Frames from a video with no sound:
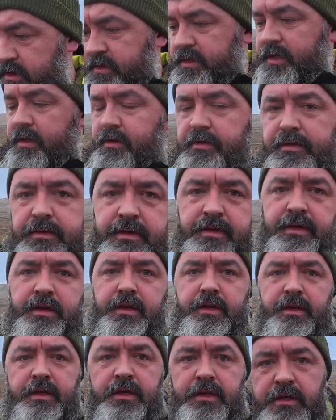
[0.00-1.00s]
yeah,
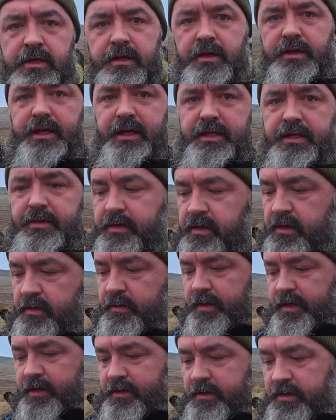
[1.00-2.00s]
I'll catch you in a little
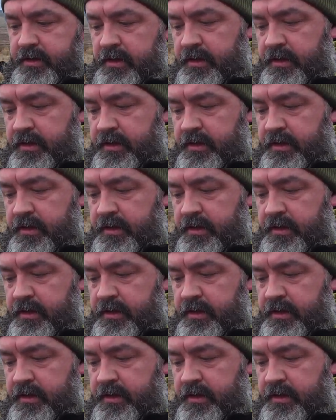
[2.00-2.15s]
while.